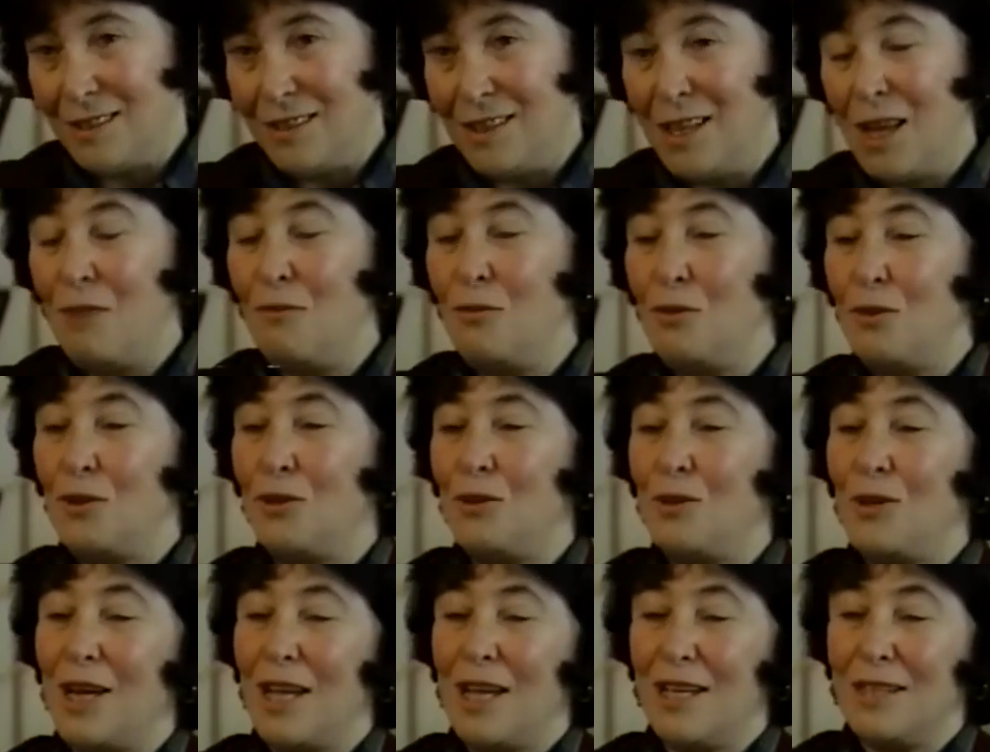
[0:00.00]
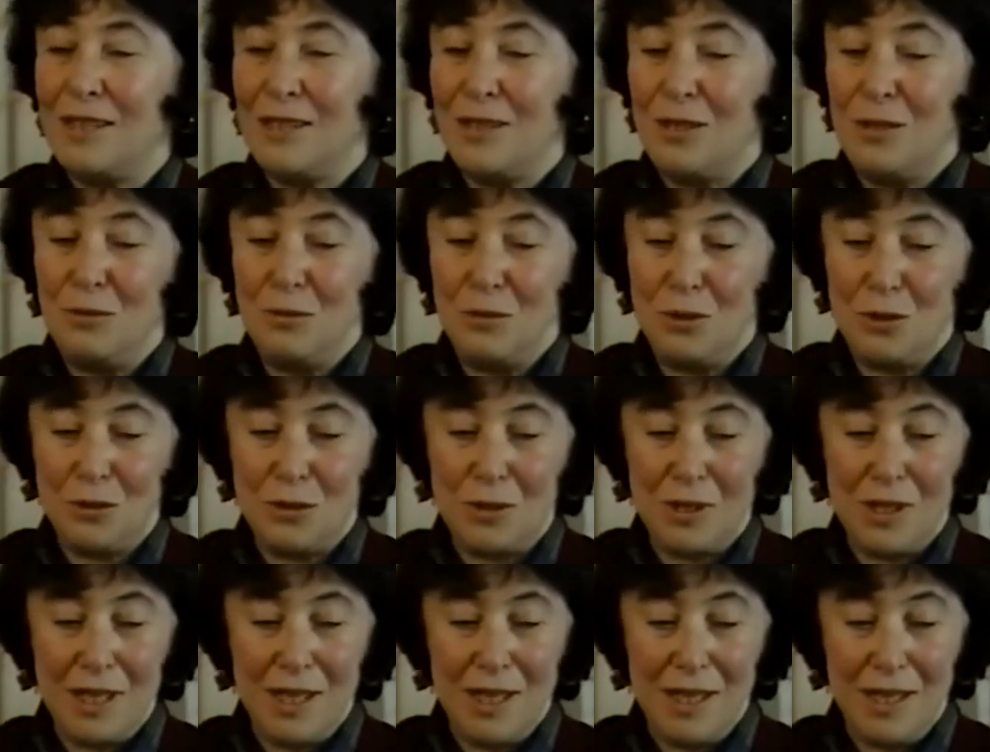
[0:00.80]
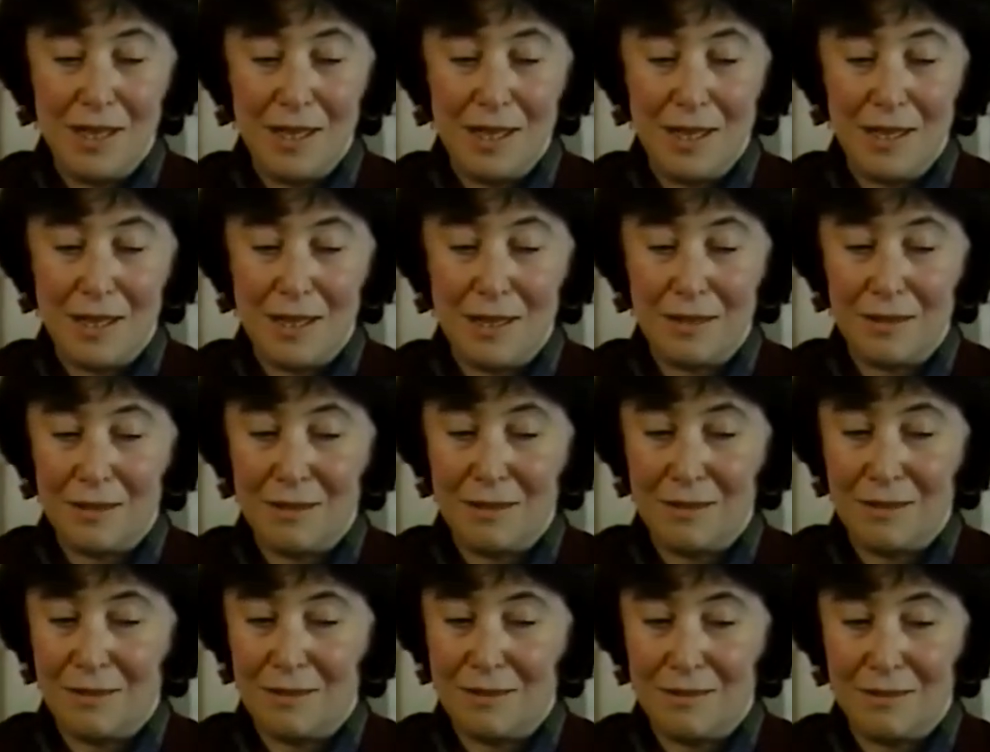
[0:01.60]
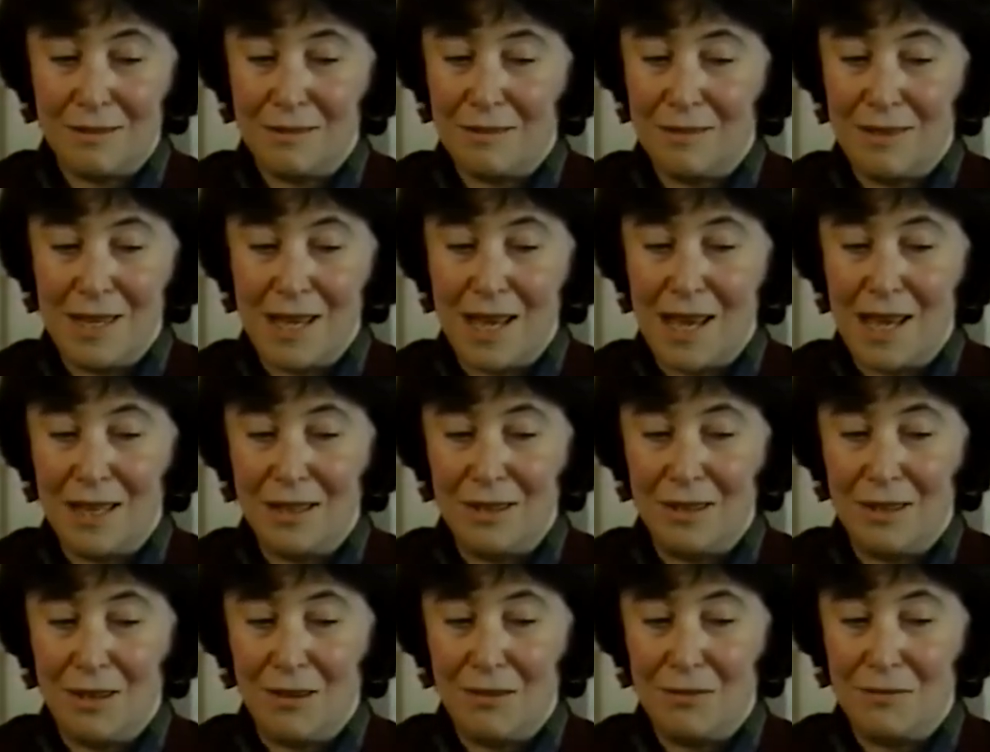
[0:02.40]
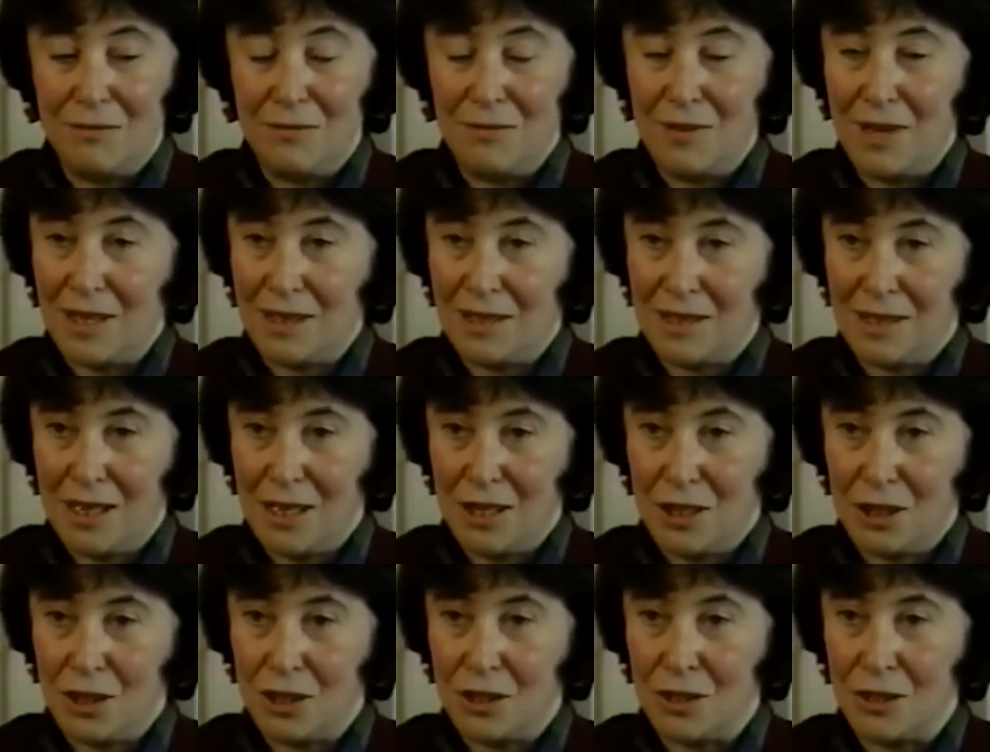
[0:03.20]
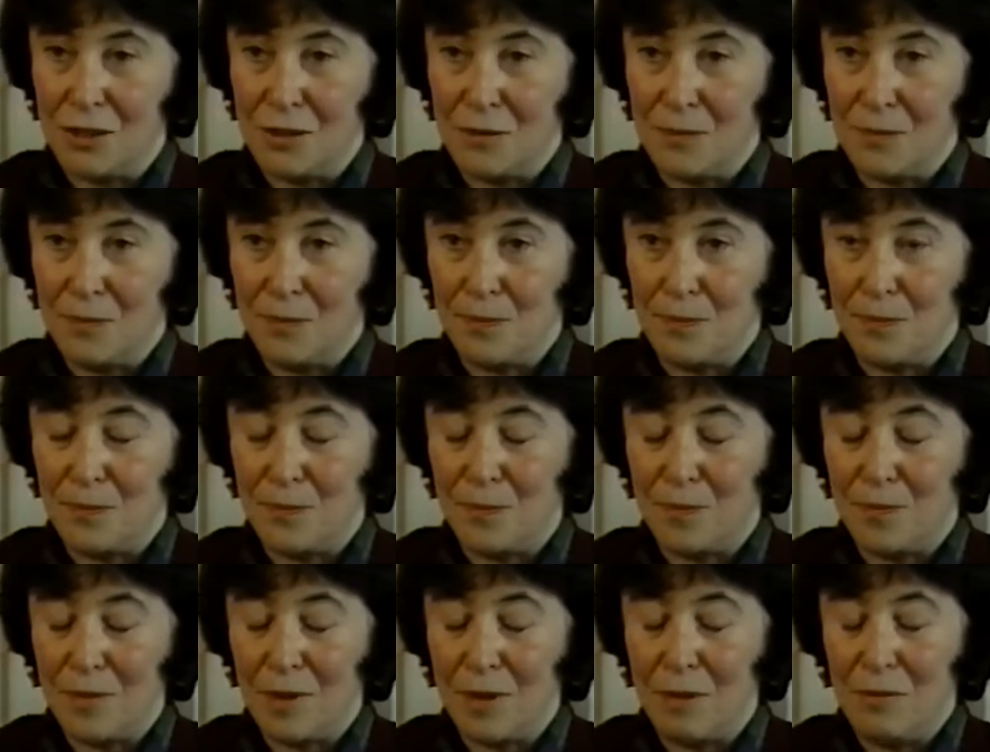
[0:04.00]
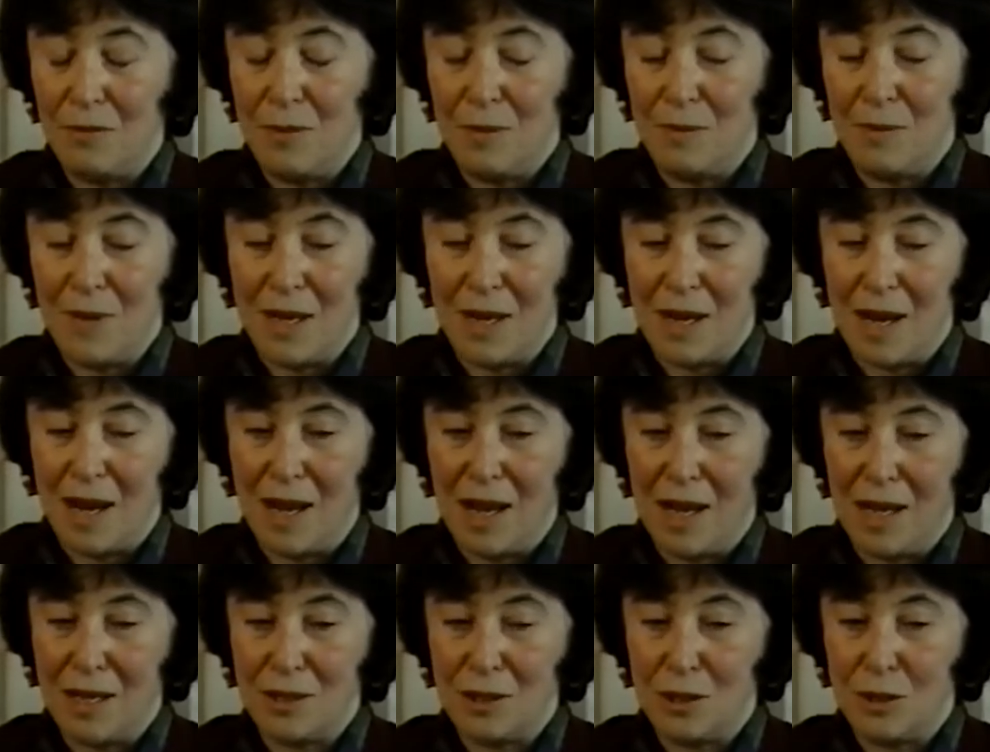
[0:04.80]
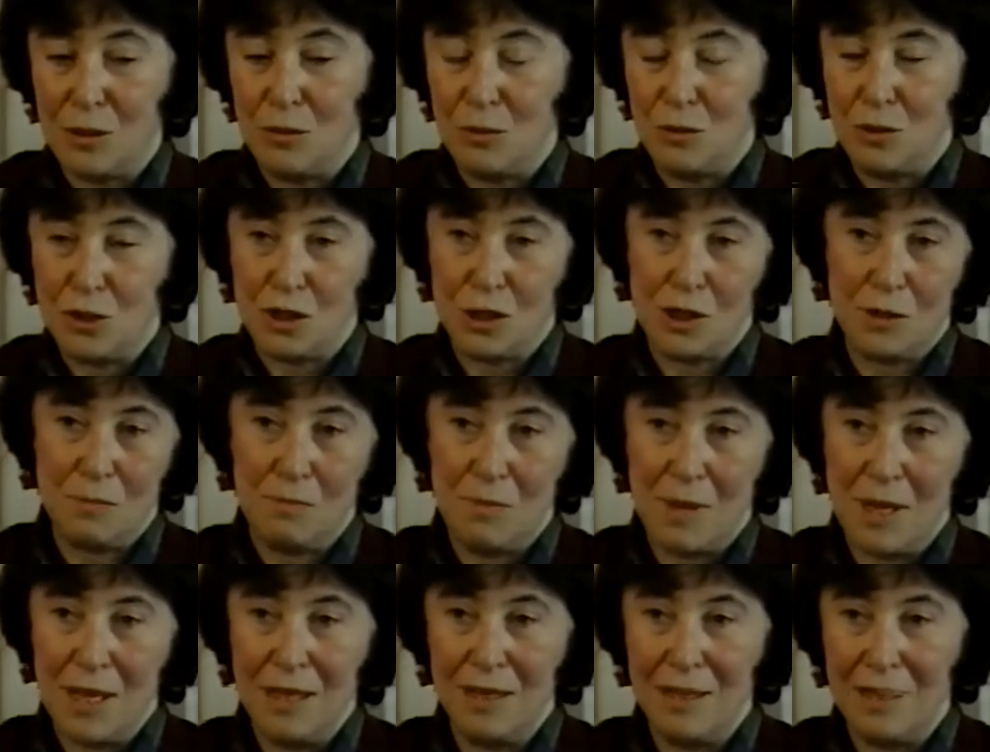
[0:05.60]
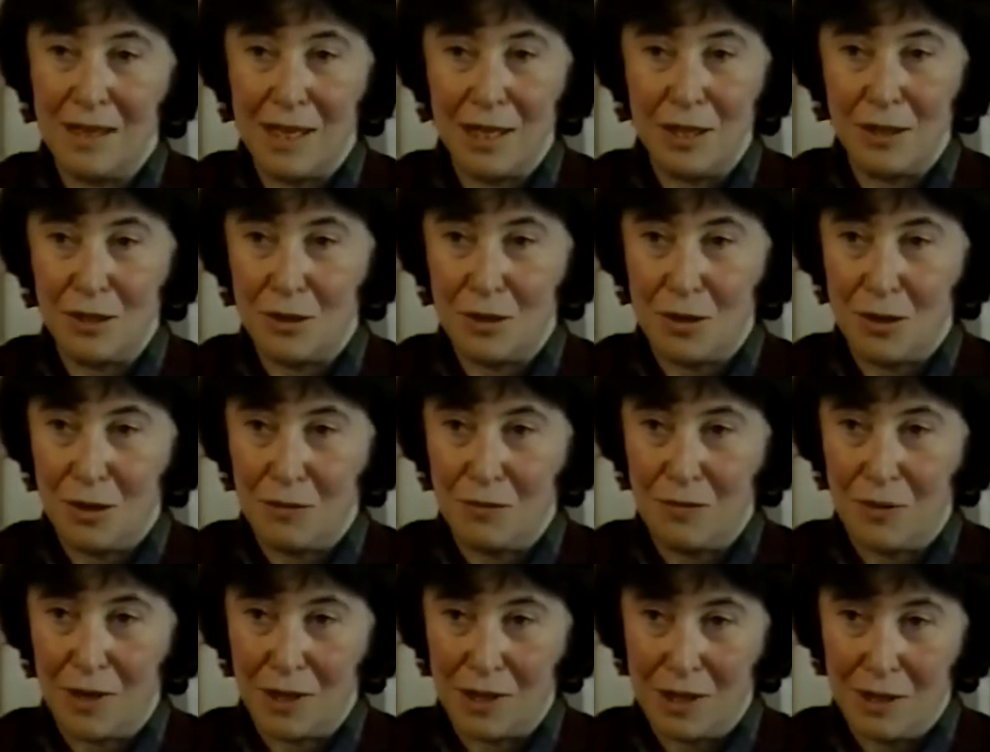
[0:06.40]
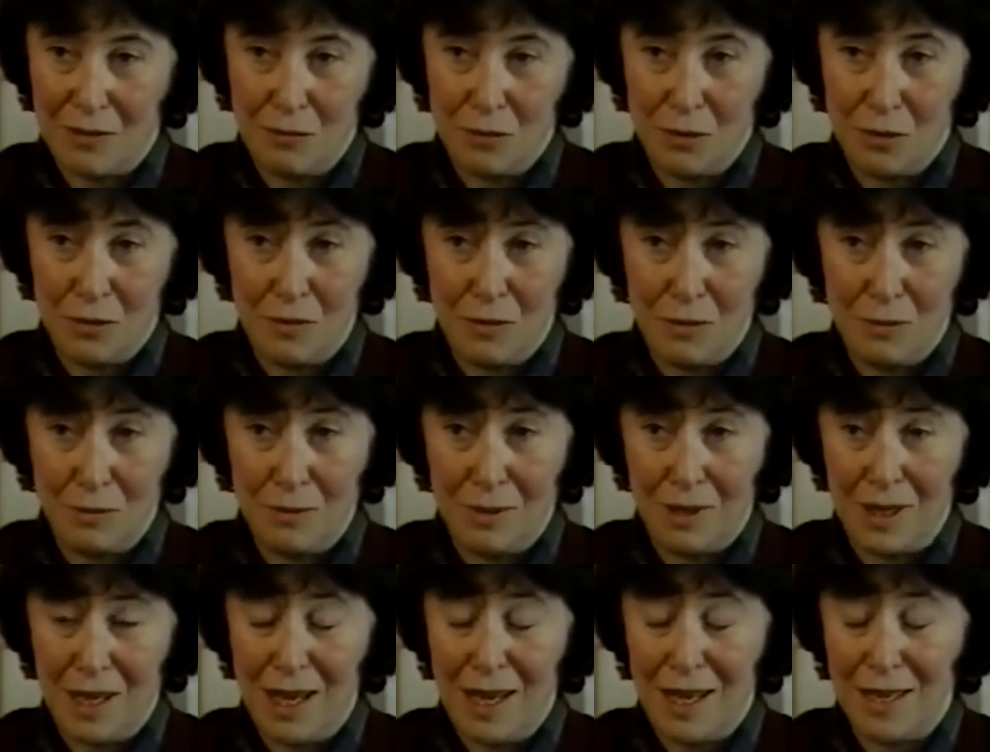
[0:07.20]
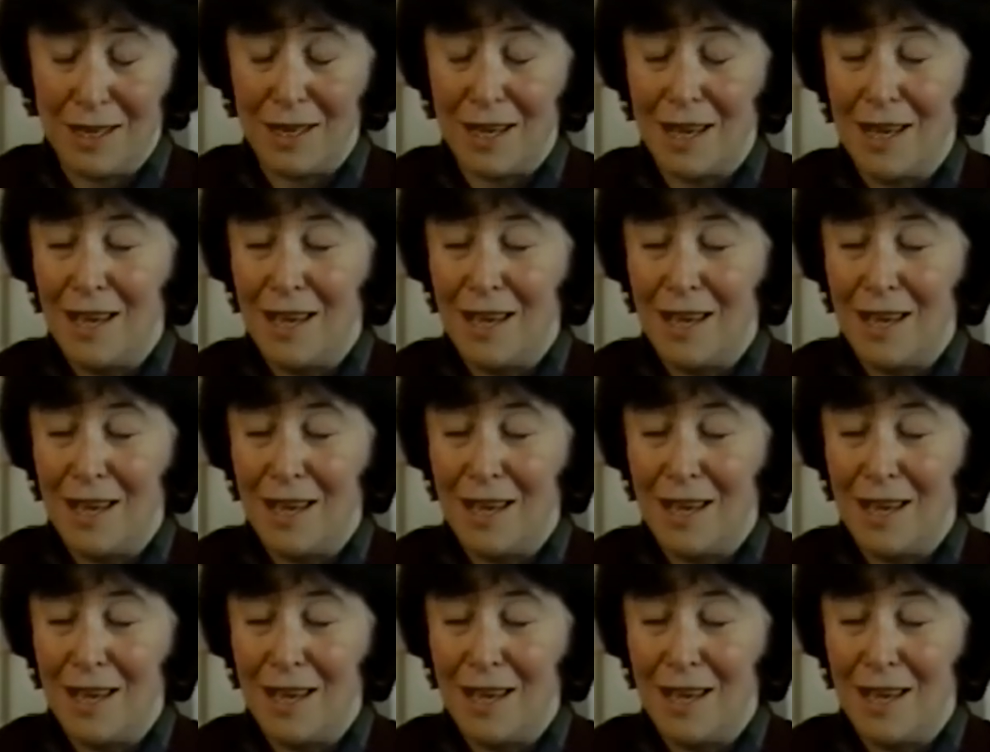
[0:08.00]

Nevertheless, usually at the end of a session, we were asked to just paint and draw whatever we would like.